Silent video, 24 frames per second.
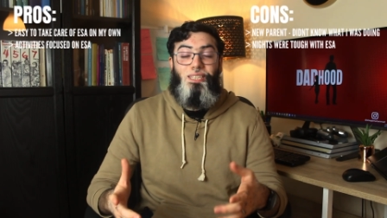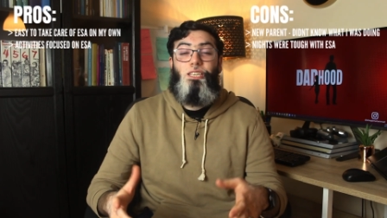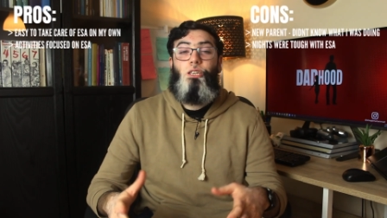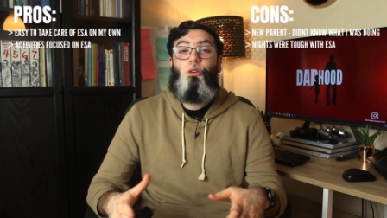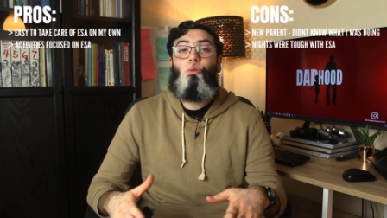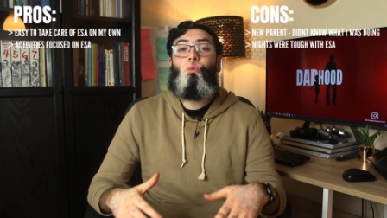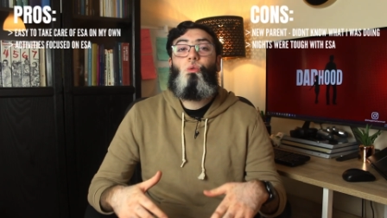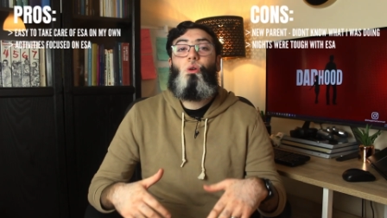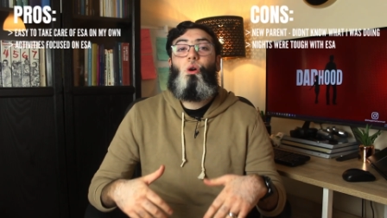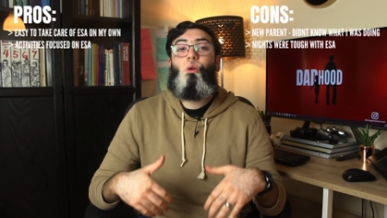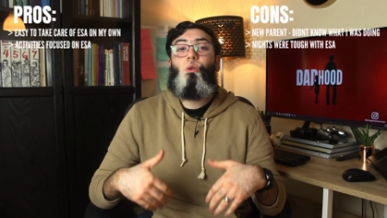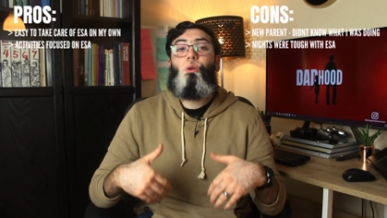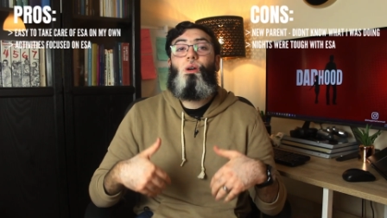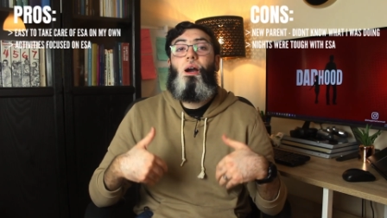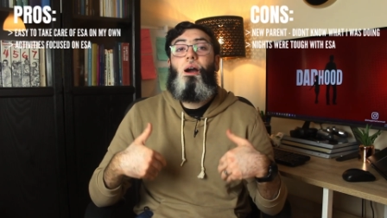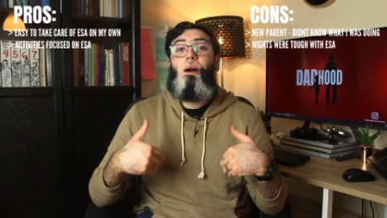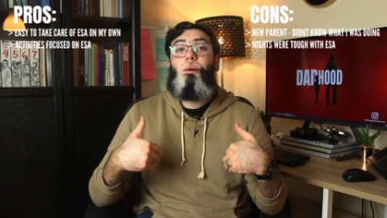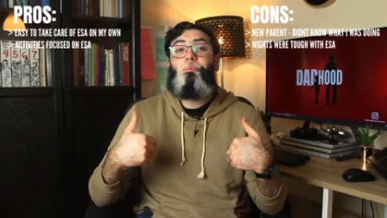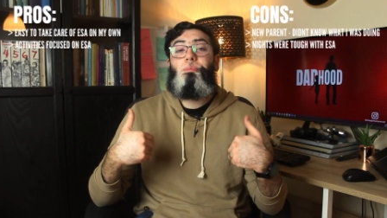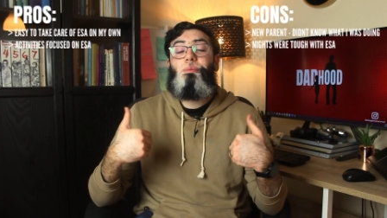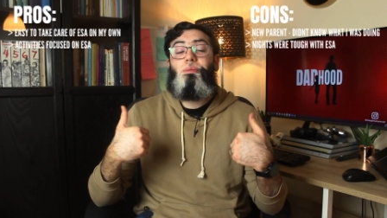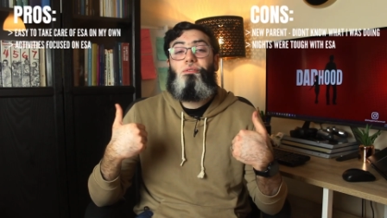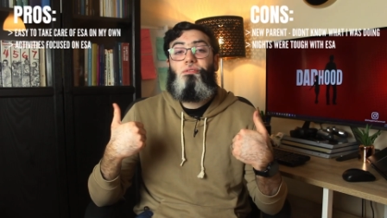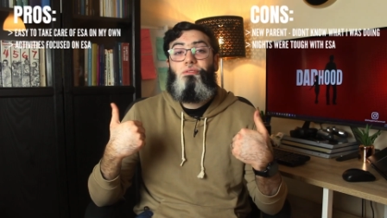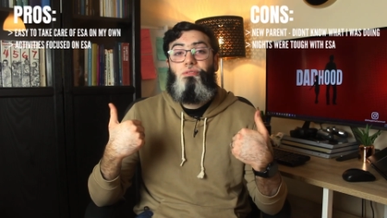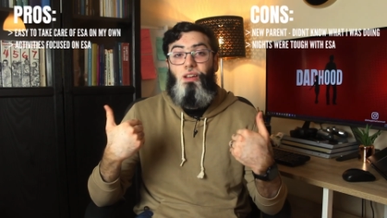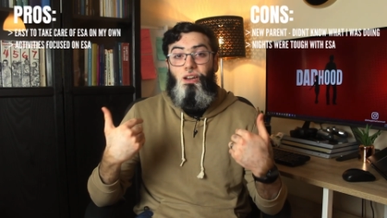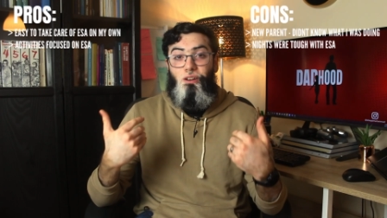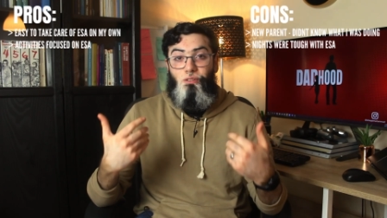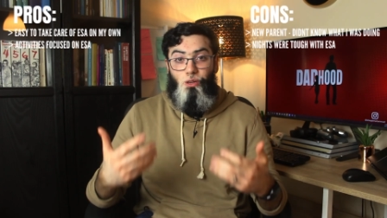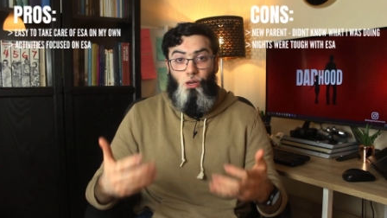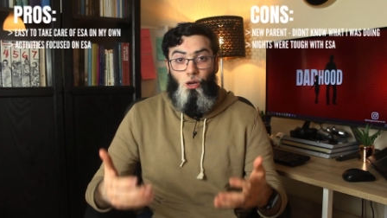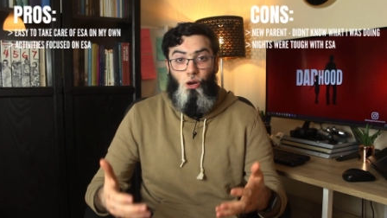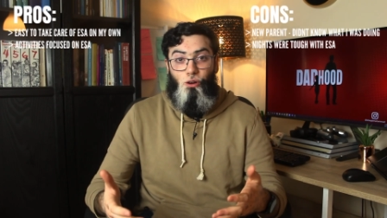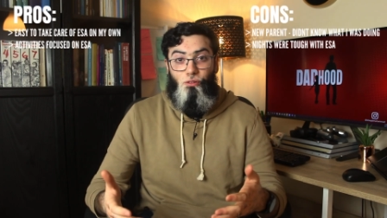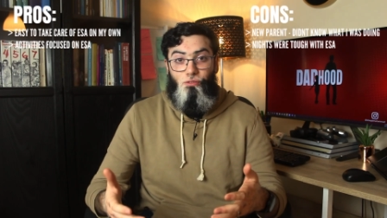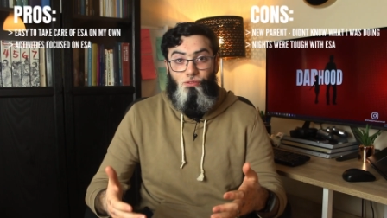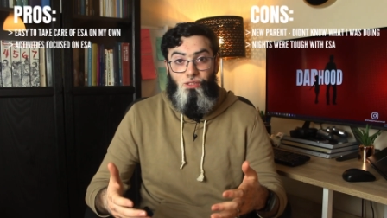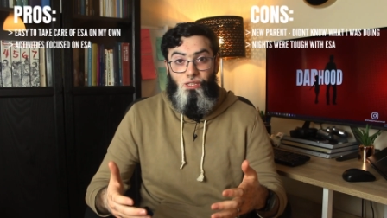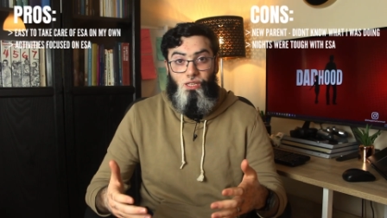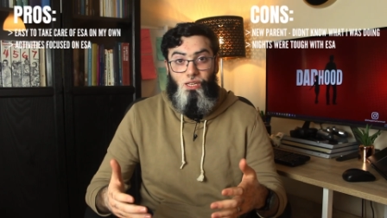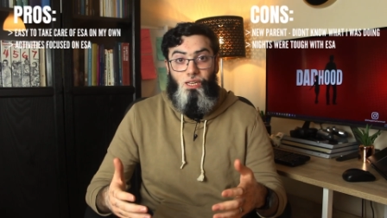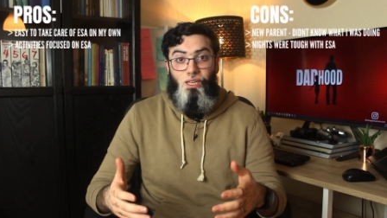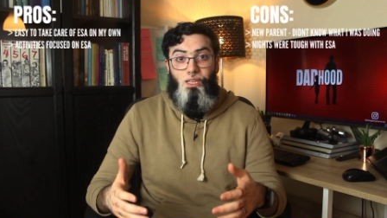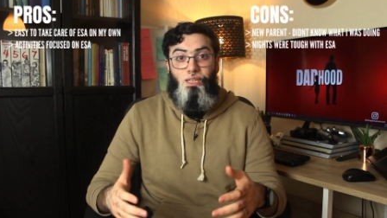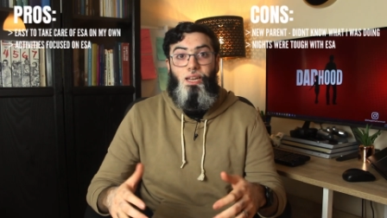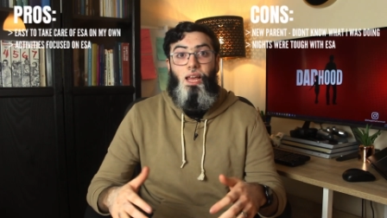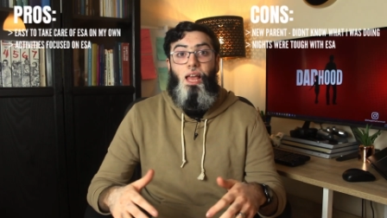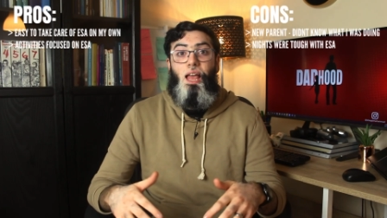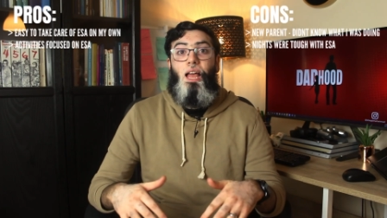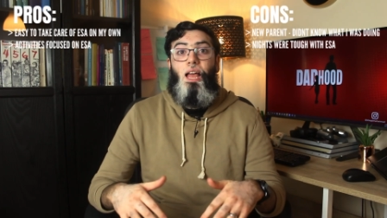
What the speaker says: He woke up very often,